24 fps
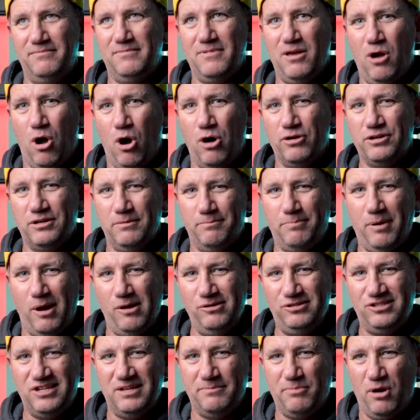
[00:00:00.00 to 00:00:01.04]
Honda
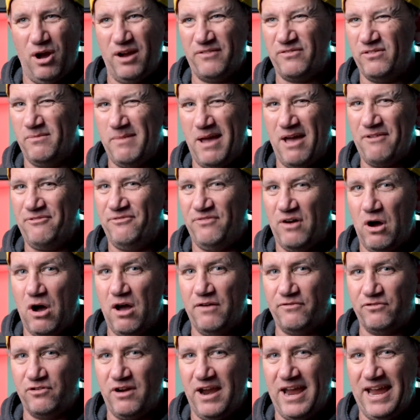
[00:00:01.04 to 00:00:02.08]
Postie bike for about
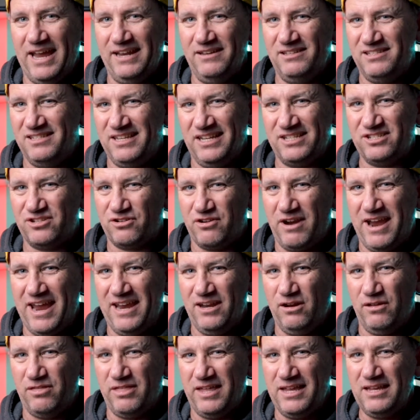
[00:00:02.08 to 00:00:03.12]
$6,000,
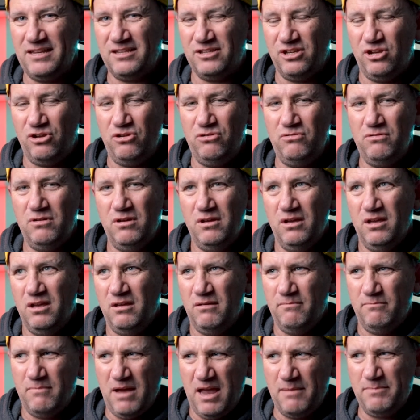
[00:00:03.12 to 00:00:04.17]
I think, new.
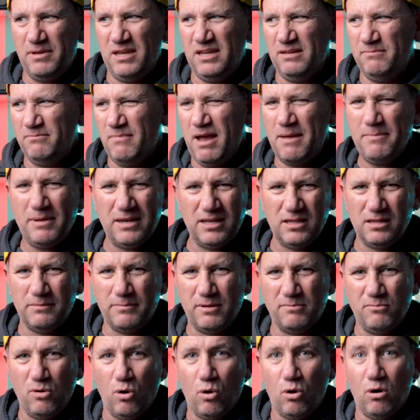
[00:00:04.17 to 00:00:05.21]
Maybe a little
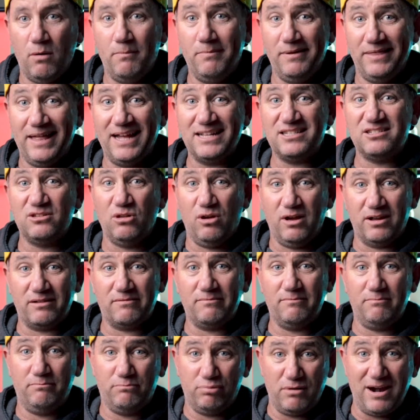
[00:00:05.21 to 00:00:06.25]
bit more, but that's like
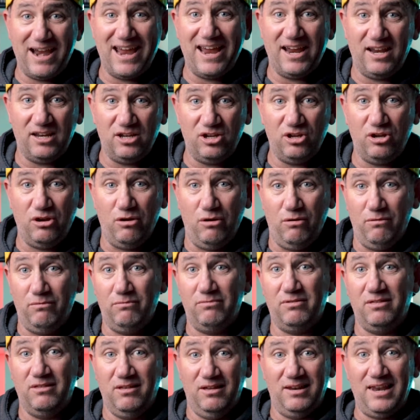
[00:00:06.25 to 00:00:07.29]
brand new,
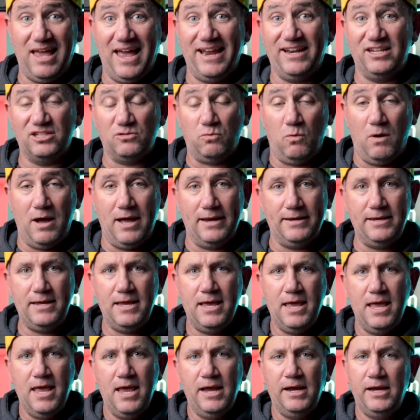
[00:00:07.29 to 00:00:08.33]
the latest one.
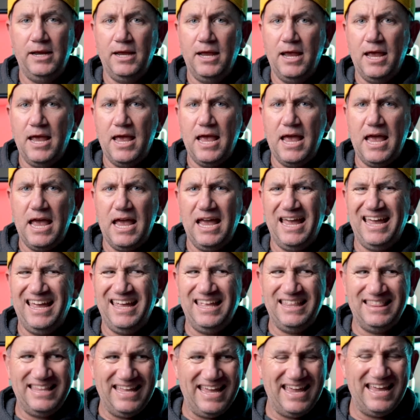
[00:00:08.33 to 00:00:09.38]

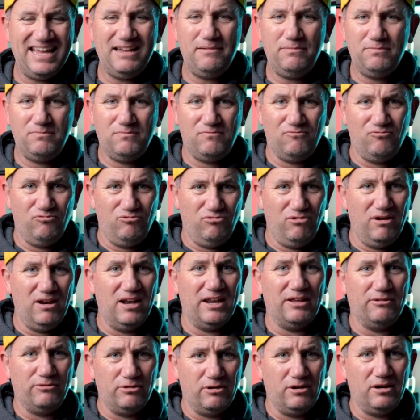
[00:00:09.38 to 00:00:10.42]
And they're
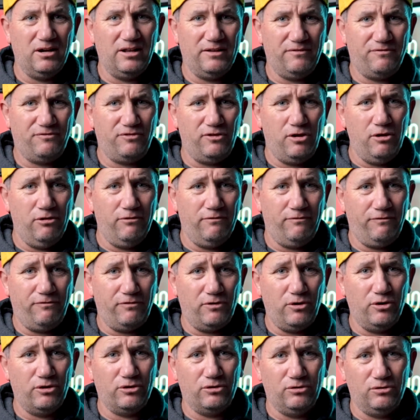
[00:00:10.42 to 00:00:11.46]
really, really
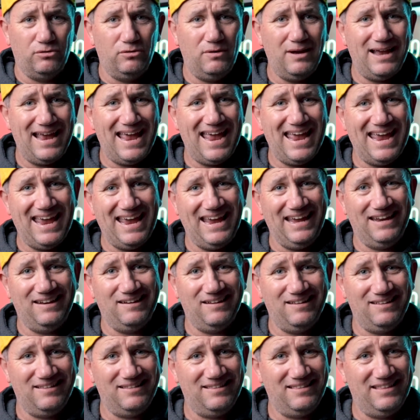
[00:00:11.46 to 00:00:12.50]
frugal,
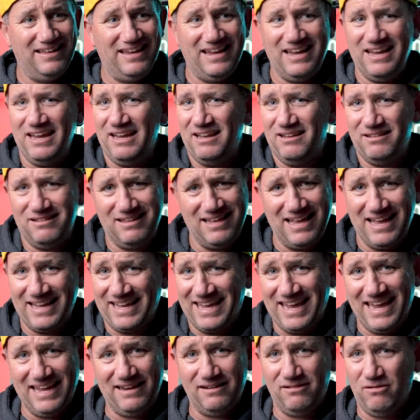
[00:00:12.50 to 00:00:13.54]
and they're,
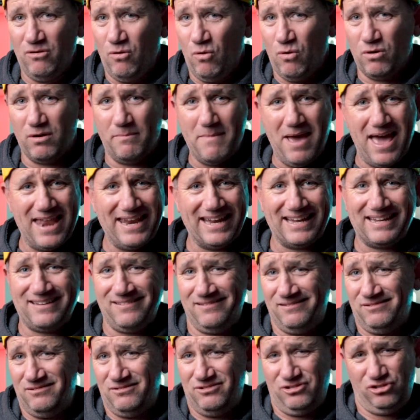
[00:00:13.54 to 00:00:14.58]
again, automatic,
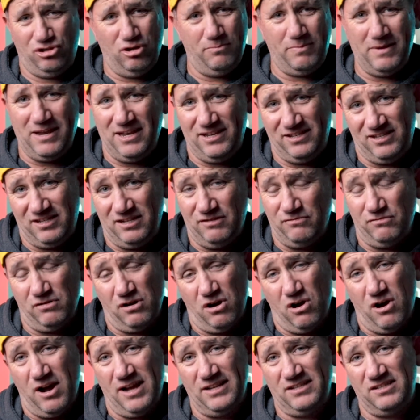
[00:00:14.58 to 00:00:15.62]
super easy to
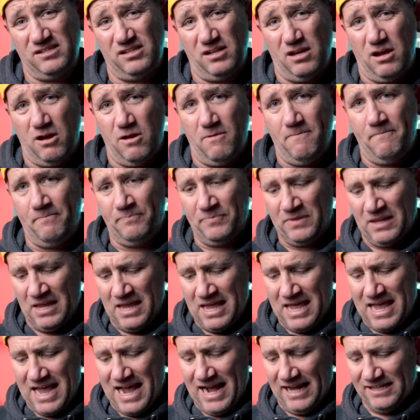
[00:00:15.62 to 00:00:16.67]
ride. So
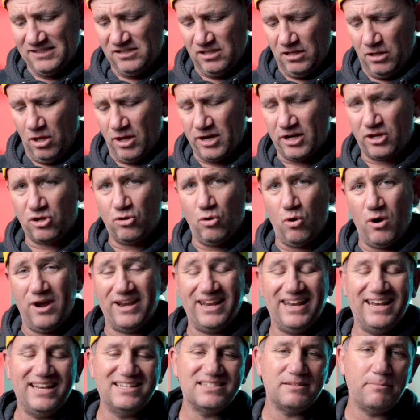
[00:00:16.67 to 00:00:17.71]
it's a lot of coin.
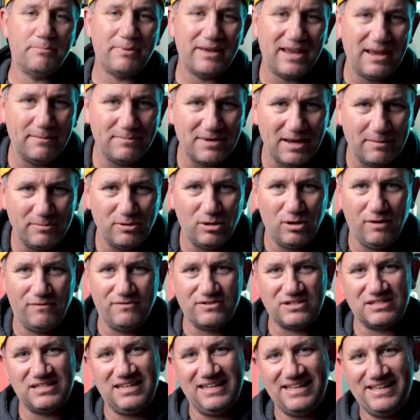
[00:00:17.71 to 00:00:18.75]
It is a BMW,
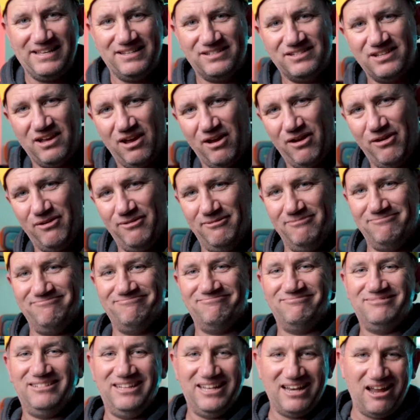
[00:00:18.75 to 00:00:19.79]
obviously, so,
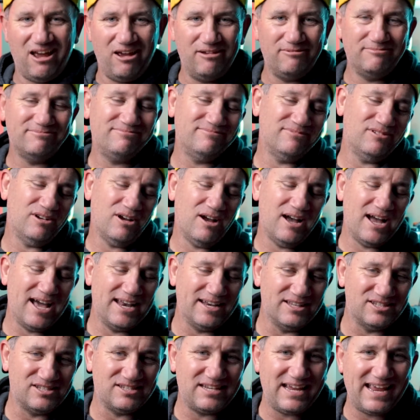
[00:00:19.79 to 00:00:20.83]
you know, I
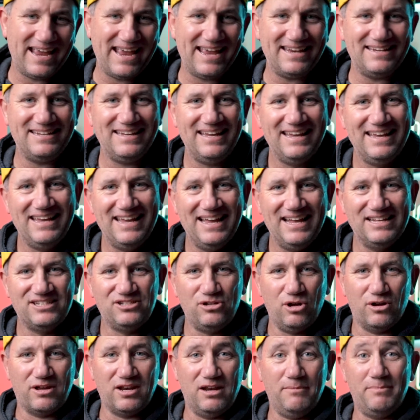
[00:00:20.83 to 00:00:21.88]
understand.
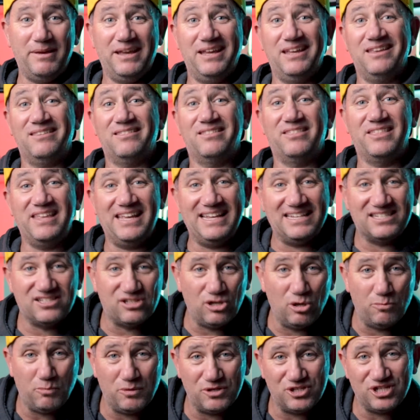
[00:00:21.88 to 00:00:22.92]
It's not going to be the
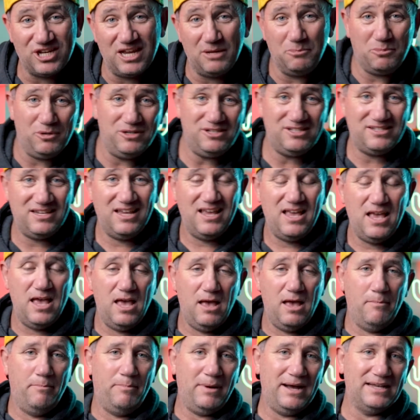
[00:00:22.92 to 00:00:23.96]
super cheapest.
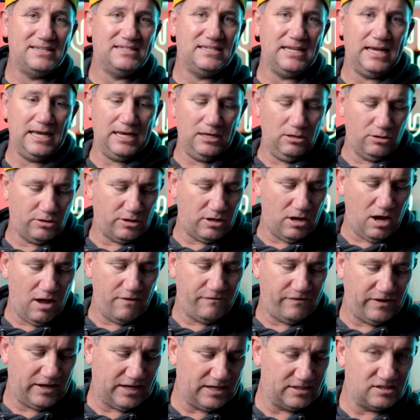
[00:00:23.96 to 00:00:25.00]
But look, I
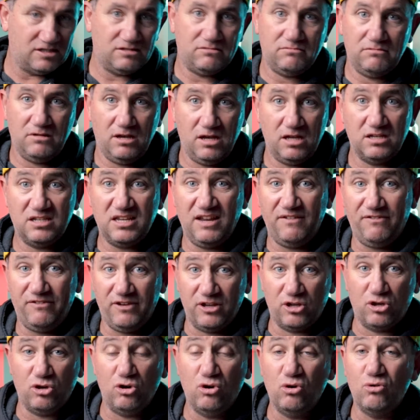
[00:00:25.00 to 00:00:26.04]
think it's
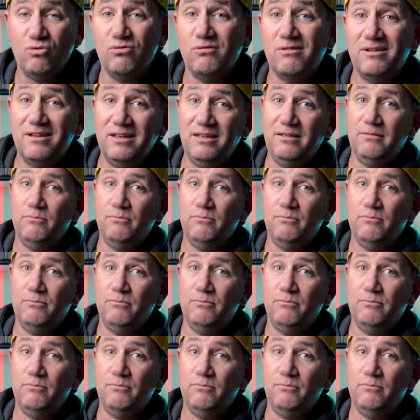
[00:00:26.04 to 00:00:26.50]
definitely cool.